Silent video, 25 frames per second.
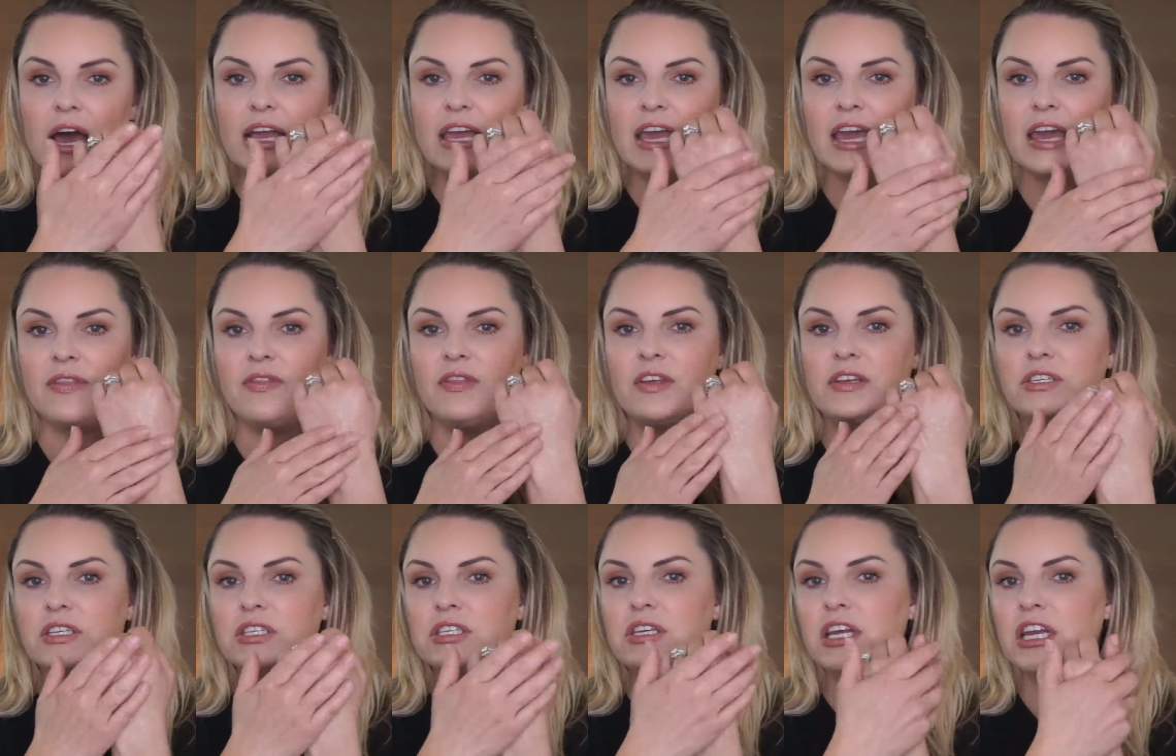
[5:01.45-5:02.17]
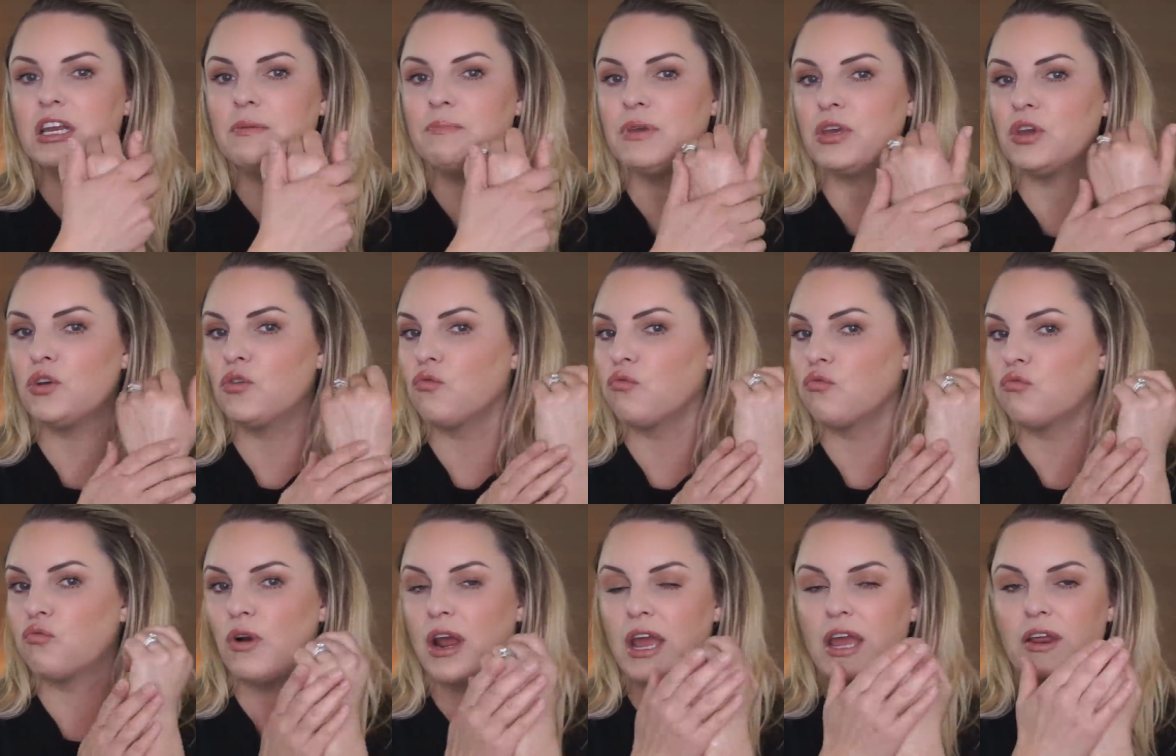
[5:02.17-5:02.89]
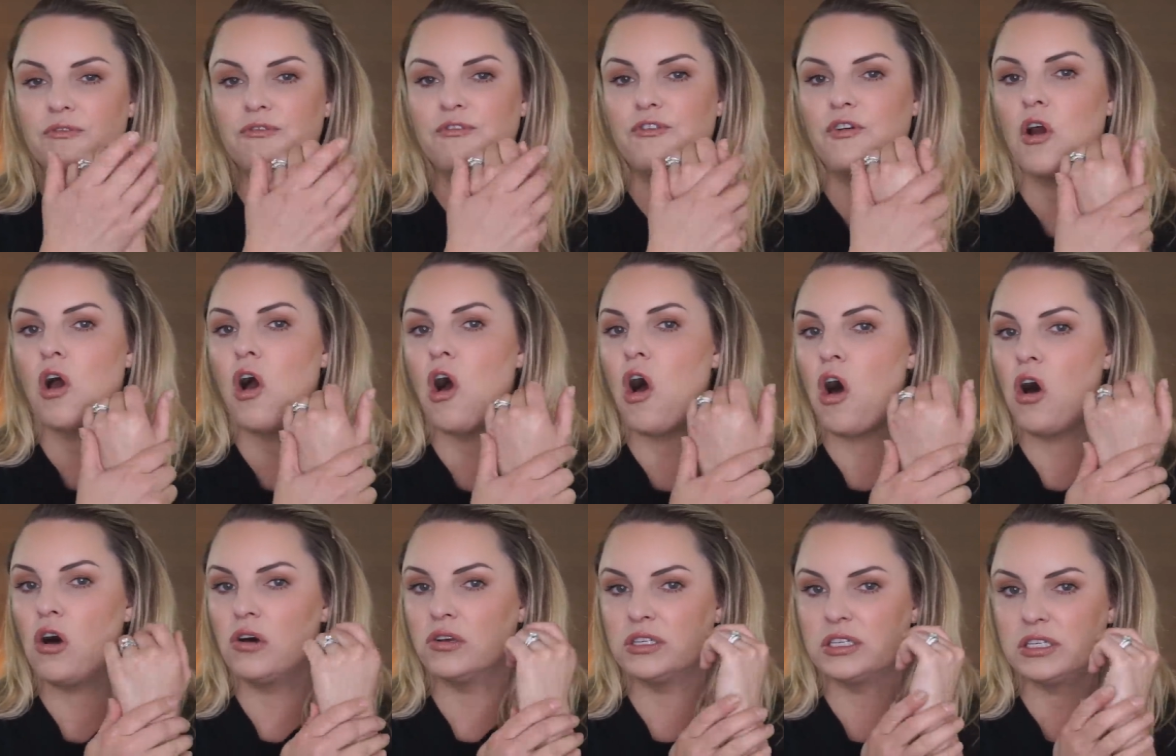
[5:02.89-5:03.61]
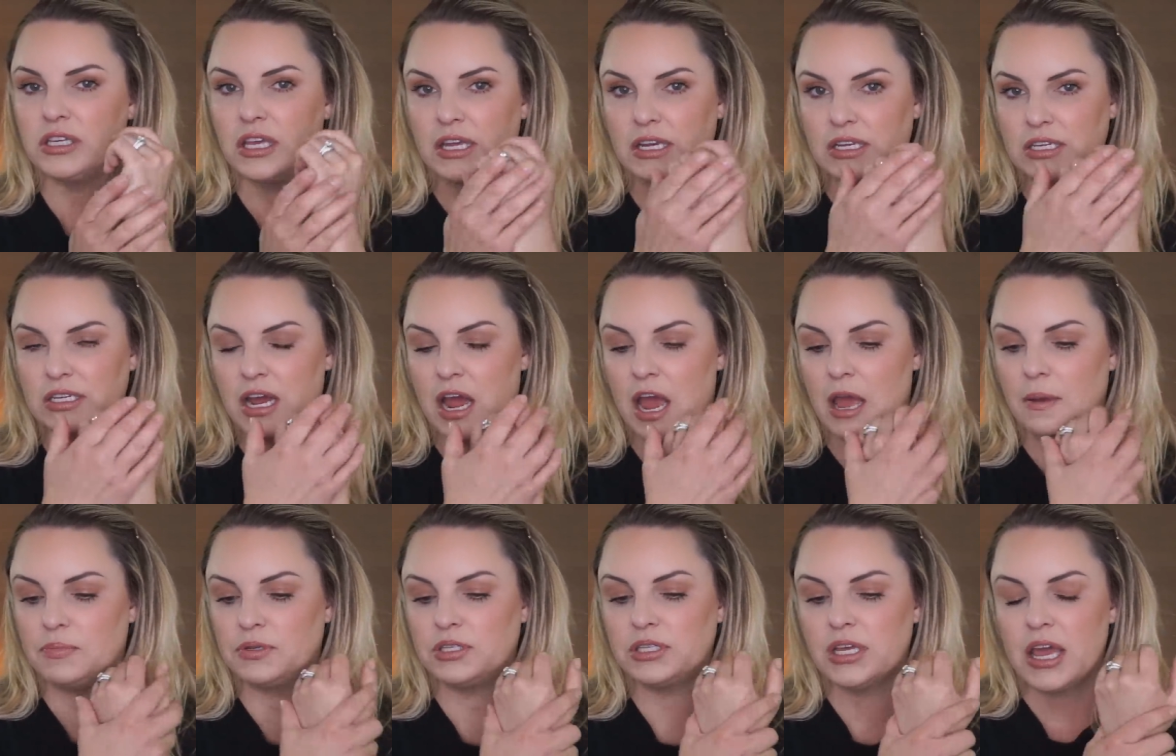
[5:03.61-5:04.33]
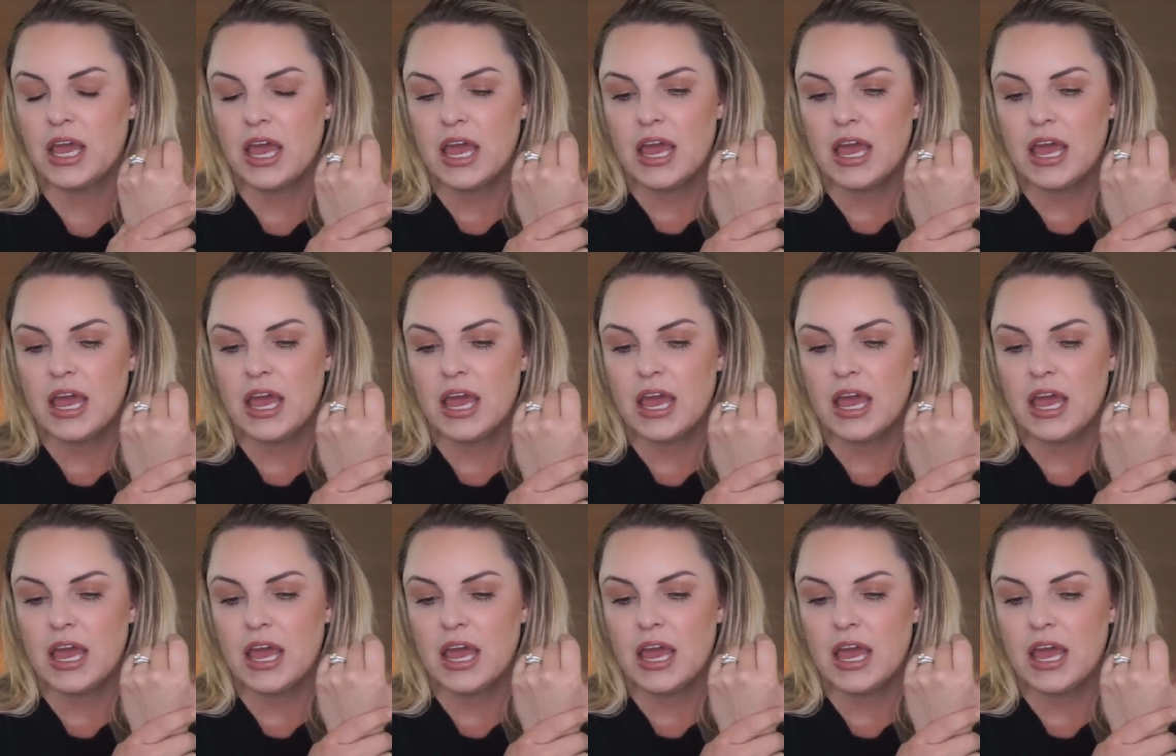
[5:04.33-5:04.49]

Again, this is gonna be great for all skin types.